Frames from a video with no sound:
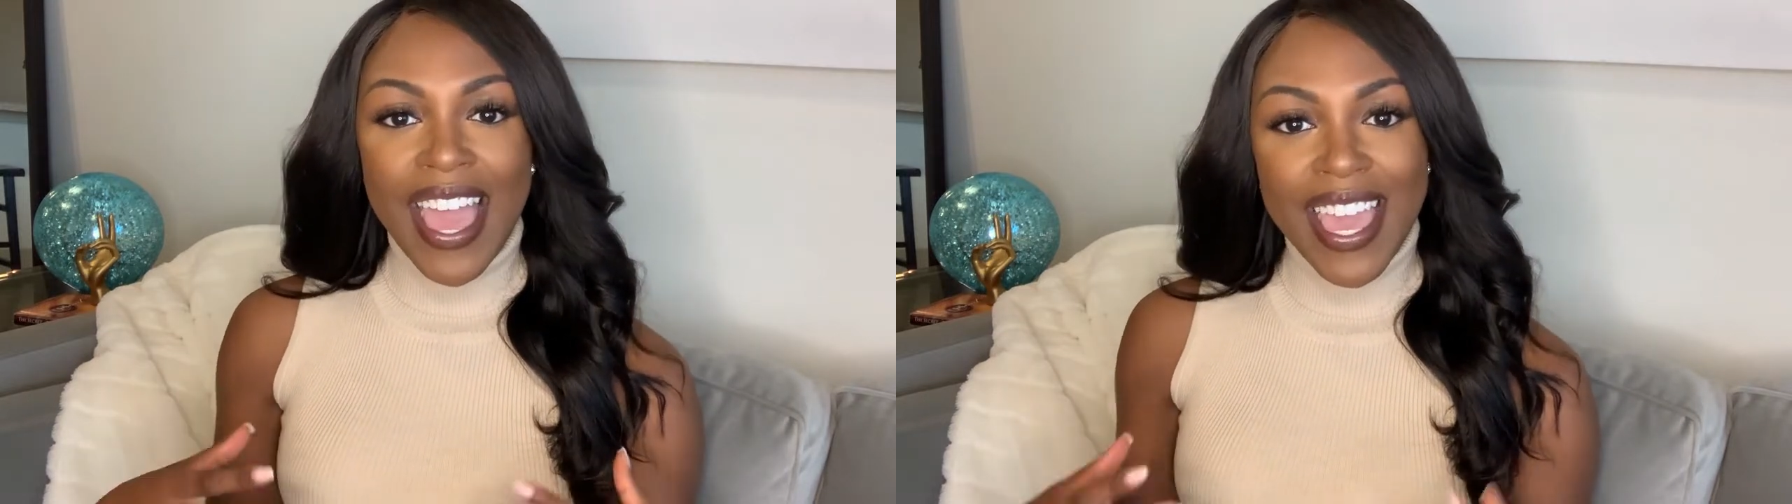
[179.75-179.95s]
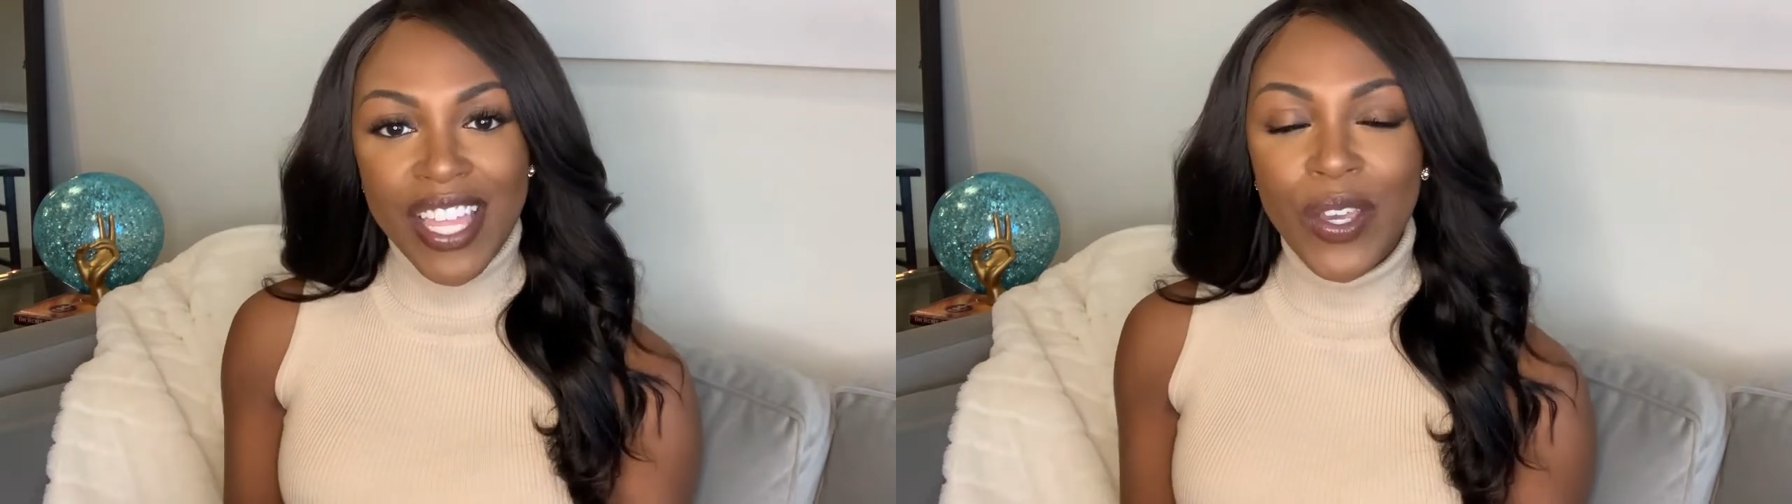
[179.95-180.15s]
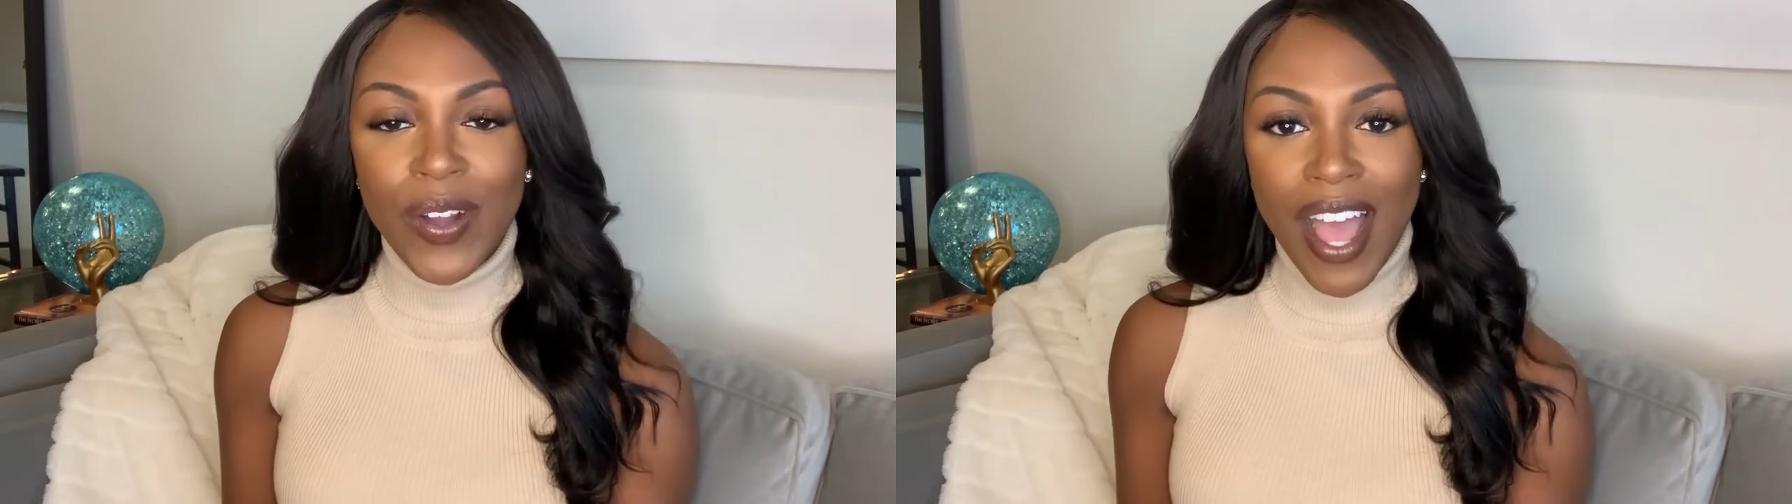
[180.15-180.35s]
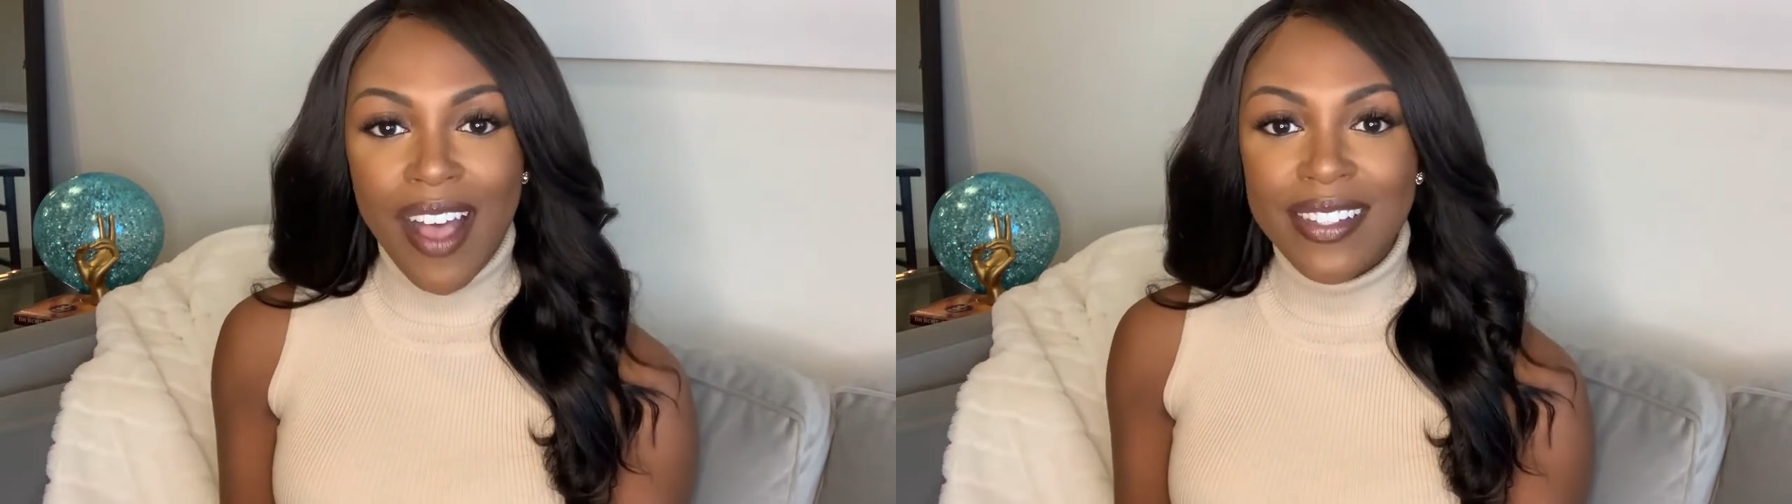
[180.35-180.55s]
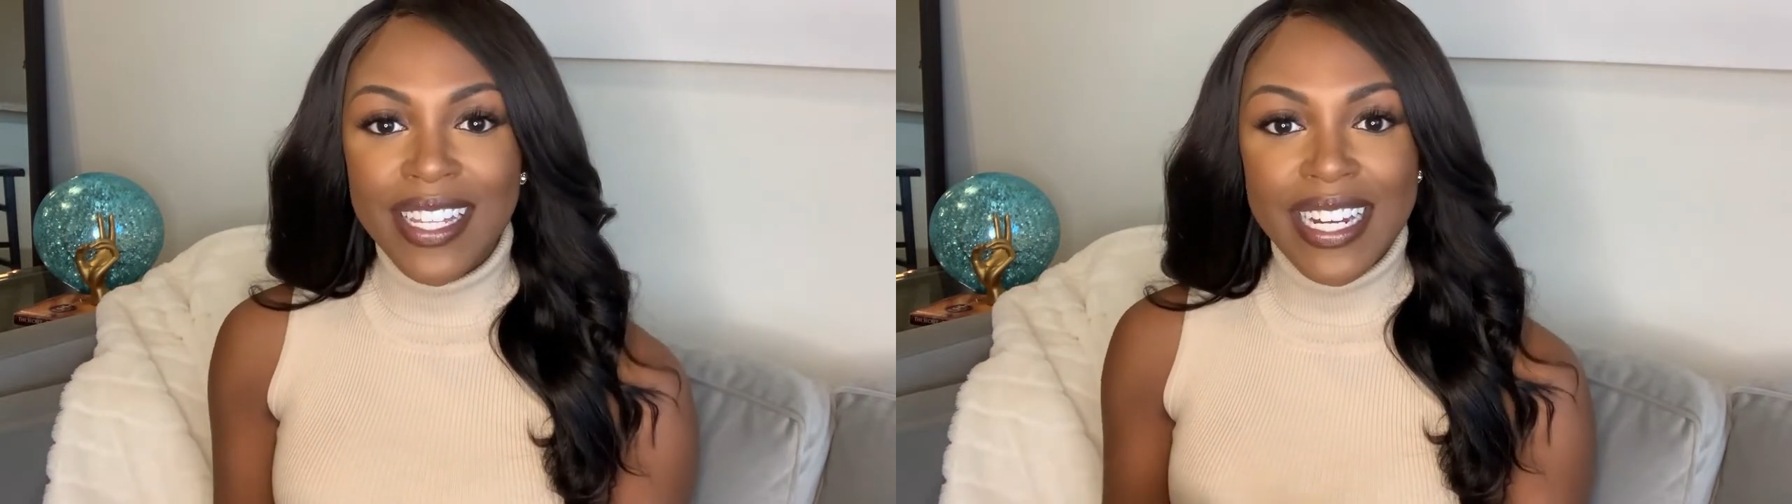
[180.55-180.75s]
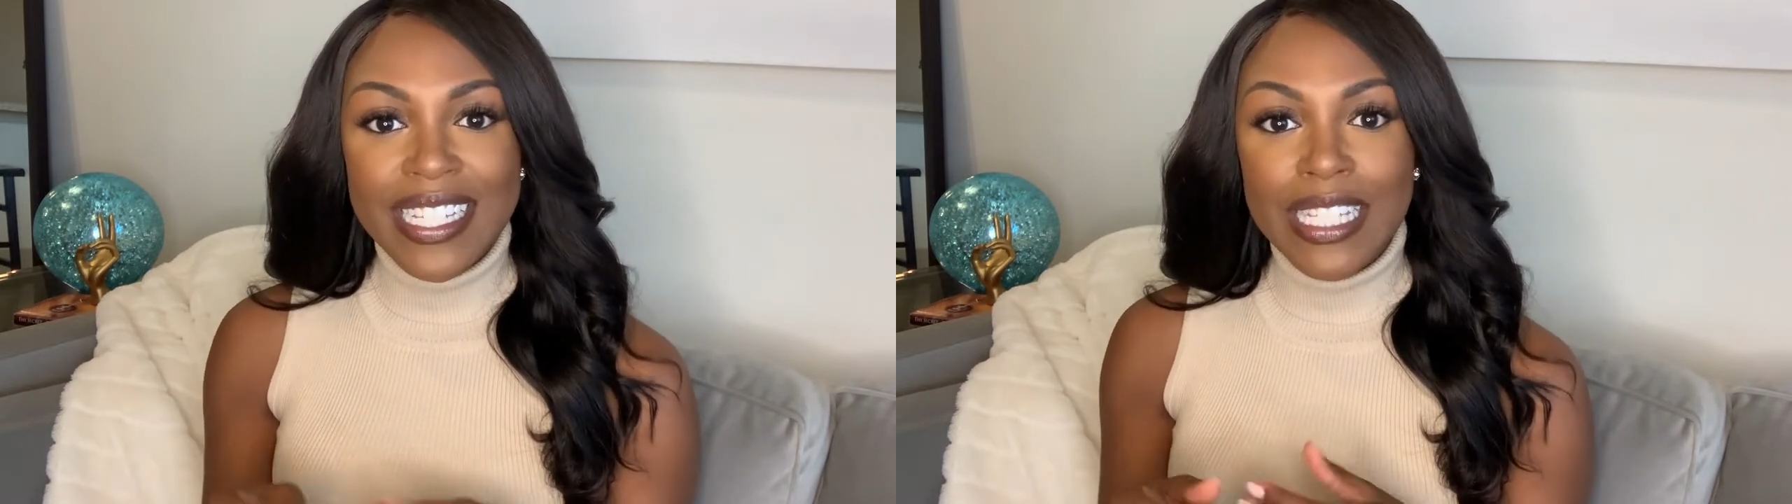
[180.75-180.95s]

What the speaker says: in your house that is